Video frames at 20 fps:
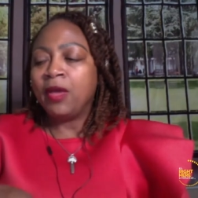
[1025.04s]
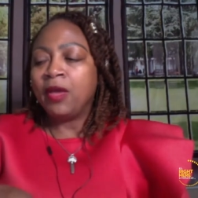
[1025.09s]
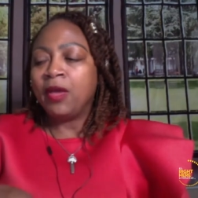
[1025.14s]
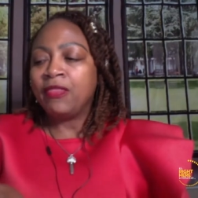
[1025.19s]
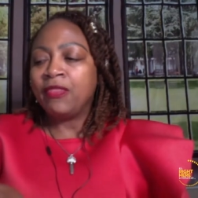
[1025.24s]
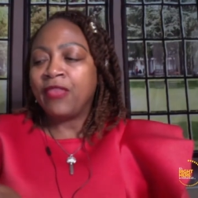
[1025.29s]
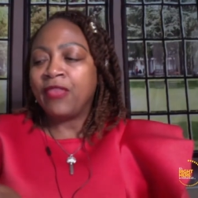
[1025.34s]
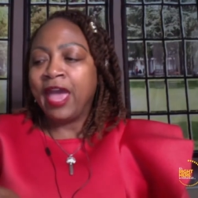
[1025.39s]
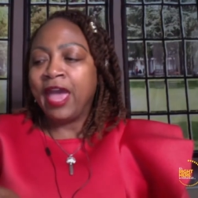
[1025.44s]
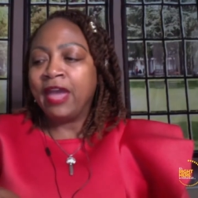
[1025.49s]

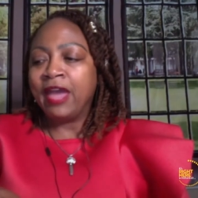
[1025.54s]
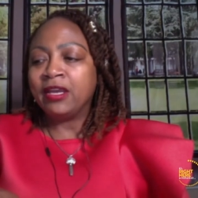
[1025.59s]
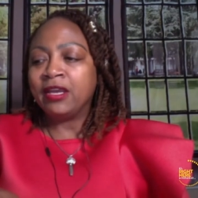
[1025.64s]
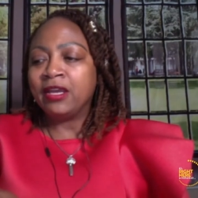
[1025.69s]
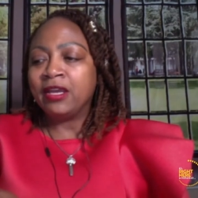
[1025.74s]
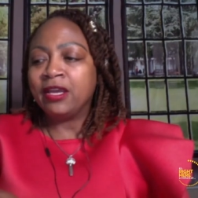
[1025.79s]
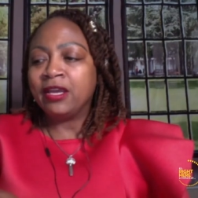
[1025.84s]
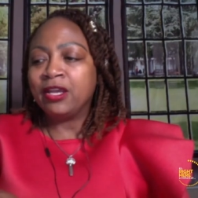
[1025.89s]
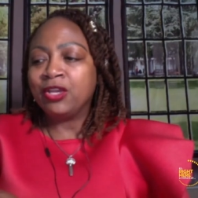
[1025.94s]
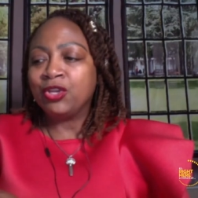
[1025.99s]
That
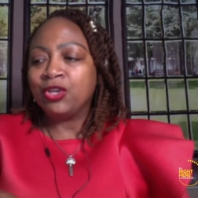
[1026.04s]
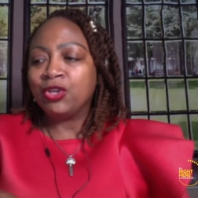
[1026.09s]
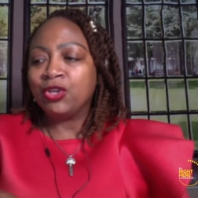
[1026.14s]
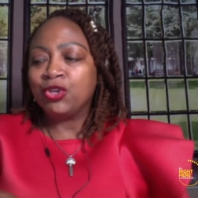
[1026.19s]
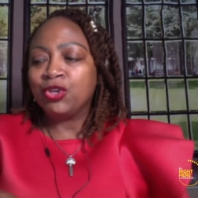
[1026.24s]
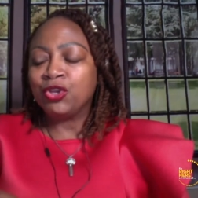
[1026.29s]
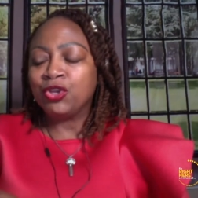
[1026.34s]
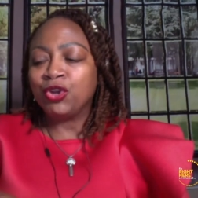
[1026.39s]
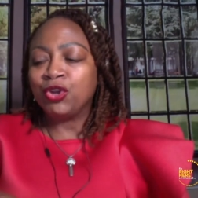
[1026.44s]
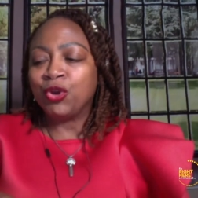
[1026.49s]

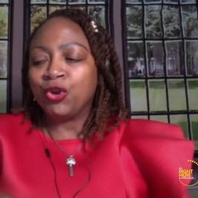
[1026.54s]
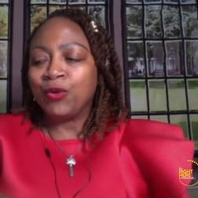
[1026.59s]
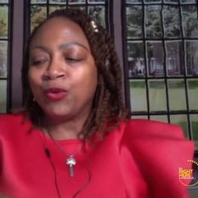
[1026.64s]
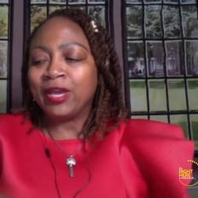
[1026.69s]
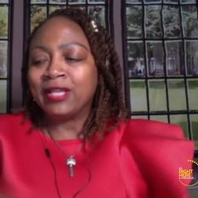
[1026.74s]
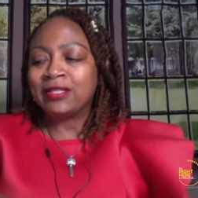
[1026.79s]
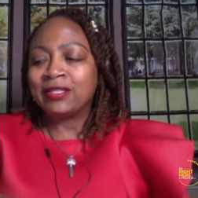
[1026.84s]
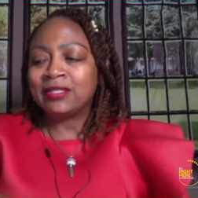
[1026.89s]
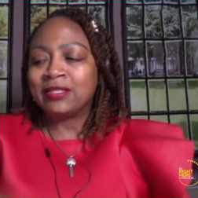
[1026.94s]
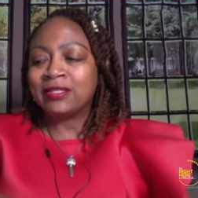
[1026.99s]
you know,
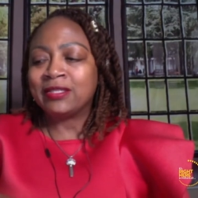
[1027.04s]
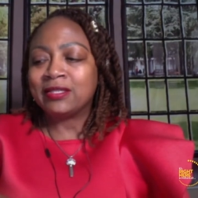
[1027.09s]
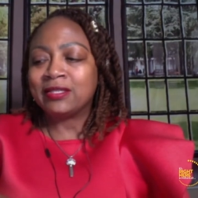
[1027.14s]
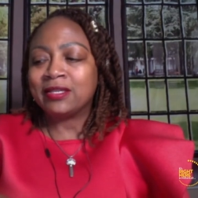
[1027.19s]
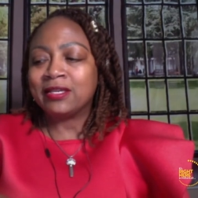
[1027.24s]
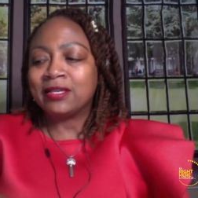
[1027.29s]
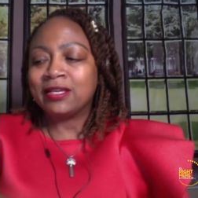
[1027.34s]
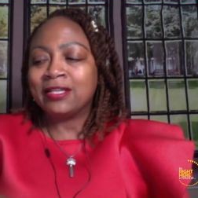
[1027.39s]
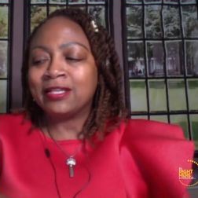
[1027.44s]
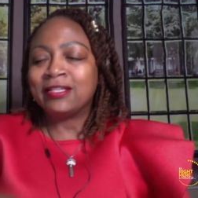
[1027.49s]
it's
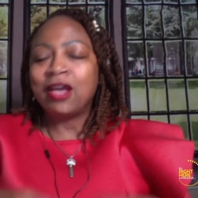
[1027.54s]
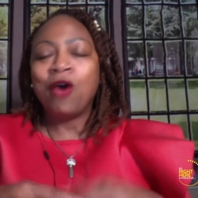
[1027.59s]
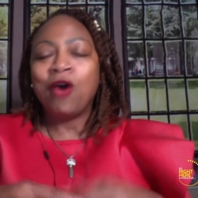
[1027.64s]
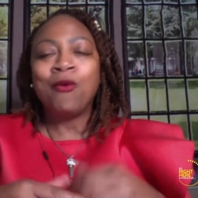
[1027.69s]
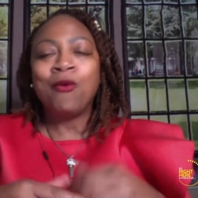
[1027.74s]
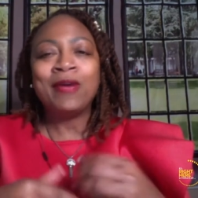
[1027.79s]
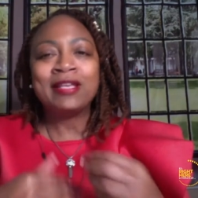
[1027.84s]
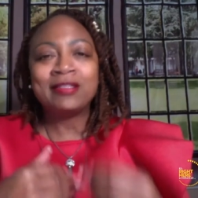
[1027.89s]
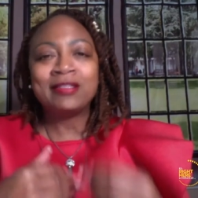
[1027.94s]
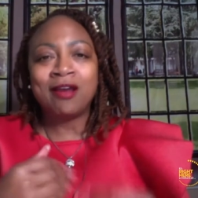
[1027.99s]

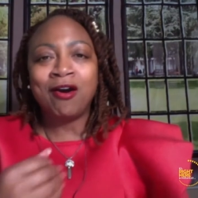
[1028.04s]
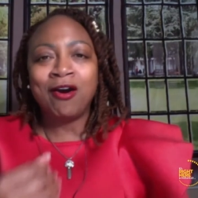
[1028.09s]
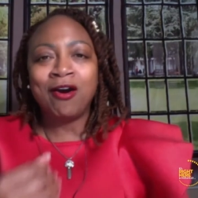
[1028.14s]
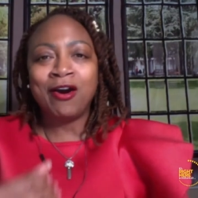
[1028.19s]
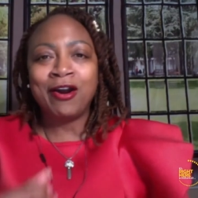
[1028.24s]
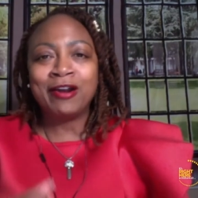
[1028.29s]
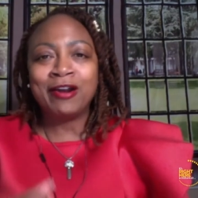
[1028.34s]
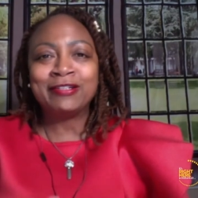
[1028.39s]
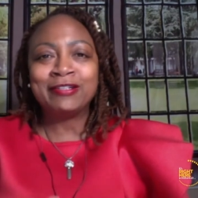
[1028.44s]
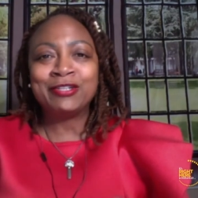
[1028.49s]
always
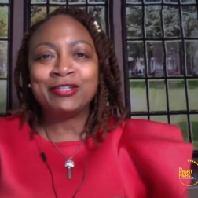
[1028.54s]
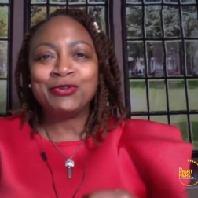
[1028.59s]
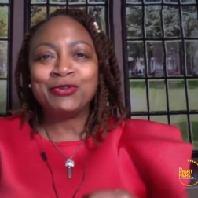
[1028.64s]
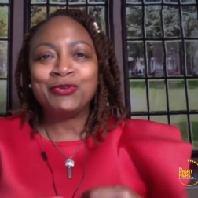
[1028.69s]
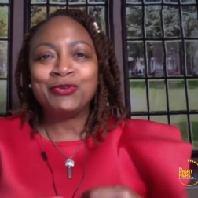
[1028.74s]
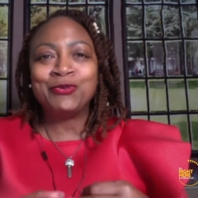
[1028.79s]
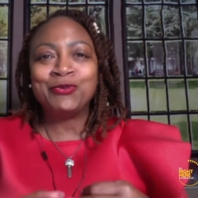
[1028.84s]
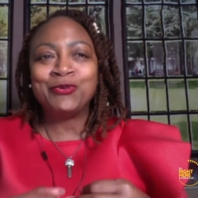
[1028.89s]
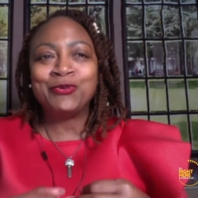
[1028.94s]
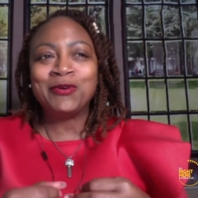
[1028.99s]
hard
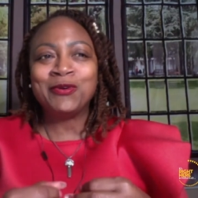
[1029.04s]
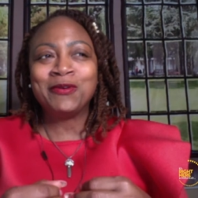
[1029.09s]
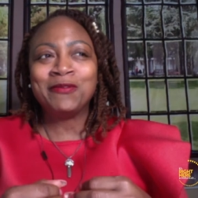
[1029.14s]
to,